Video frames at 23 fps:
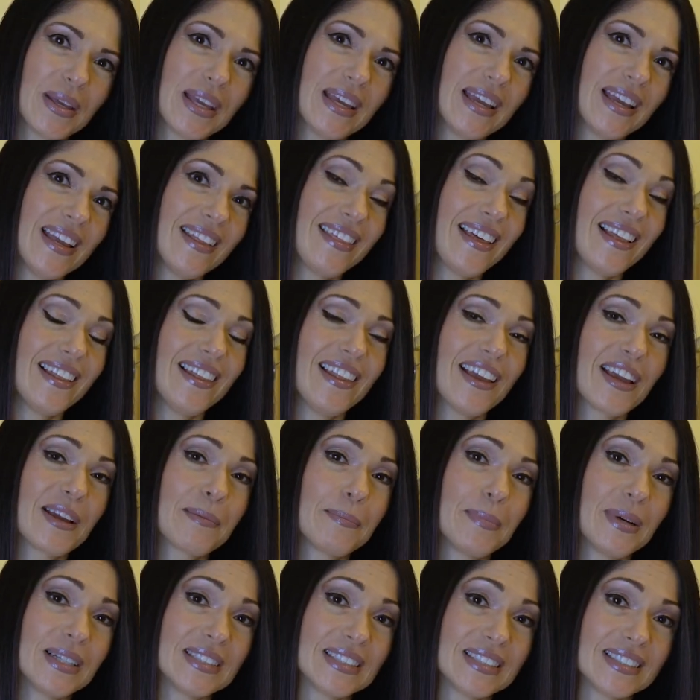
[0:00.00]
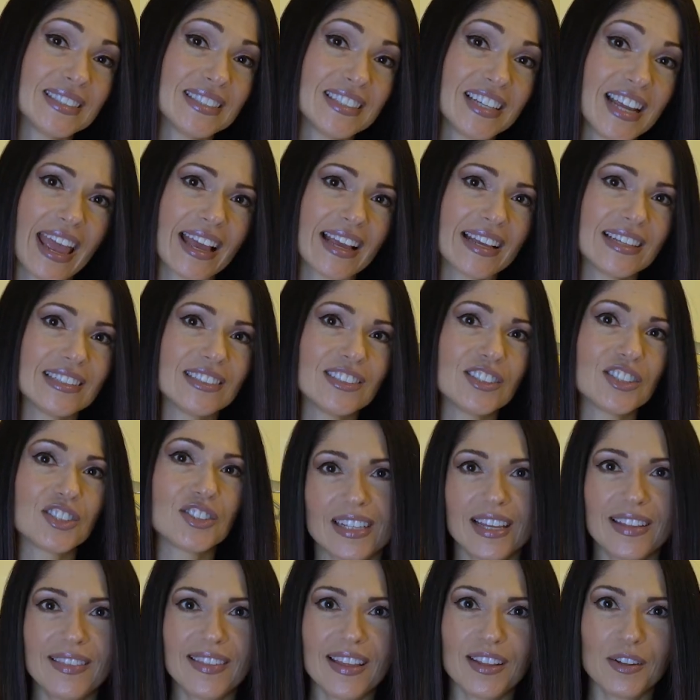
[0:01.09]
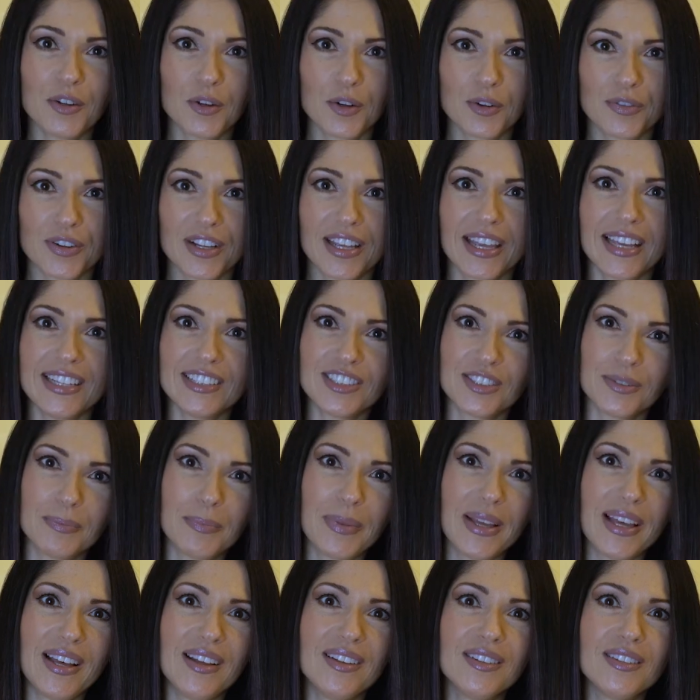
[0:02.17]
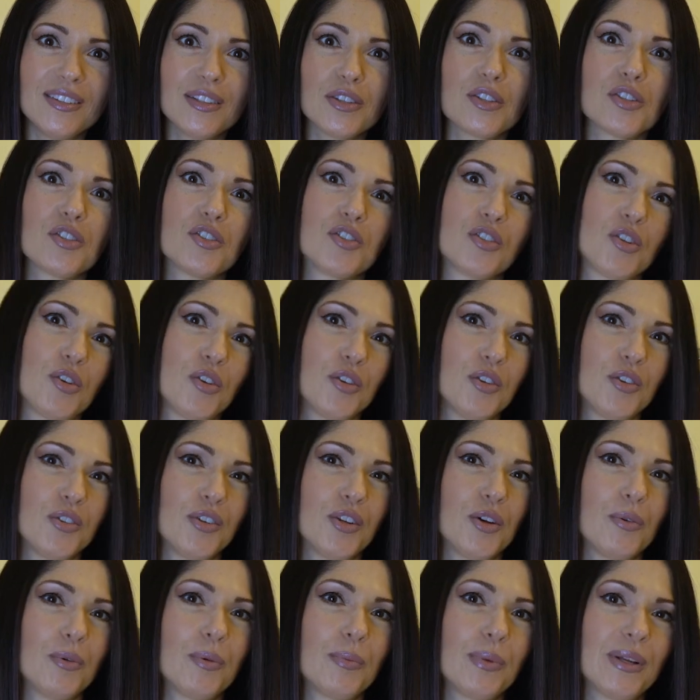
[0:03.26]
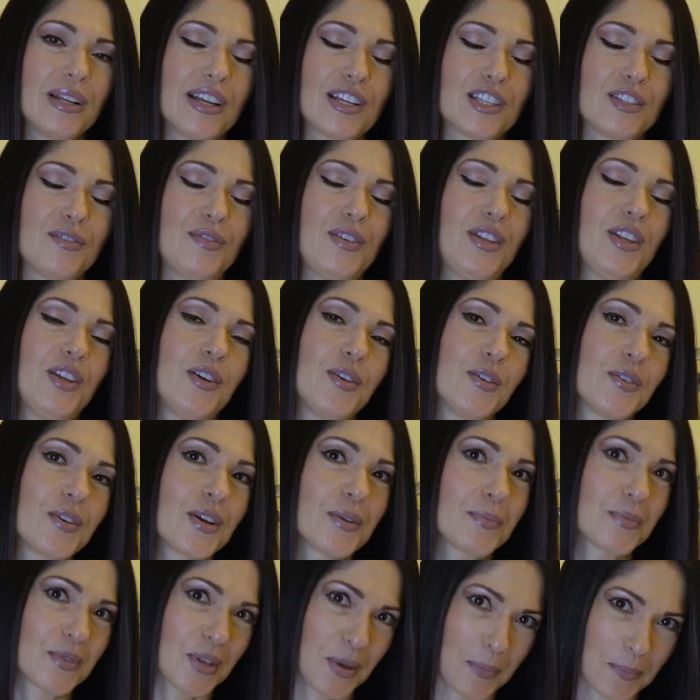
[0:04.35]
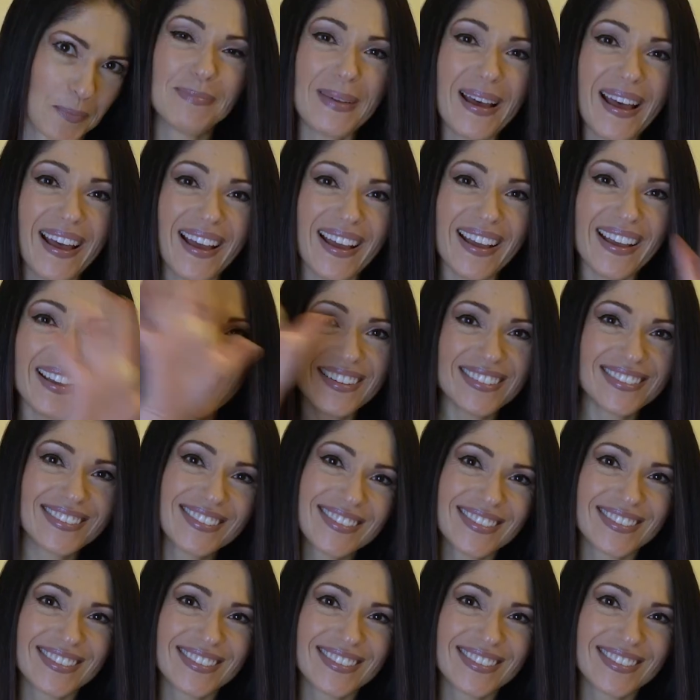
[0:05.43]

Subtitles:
hit that like button, and hit that notification bell so you'll know when my next video comes up. Bye!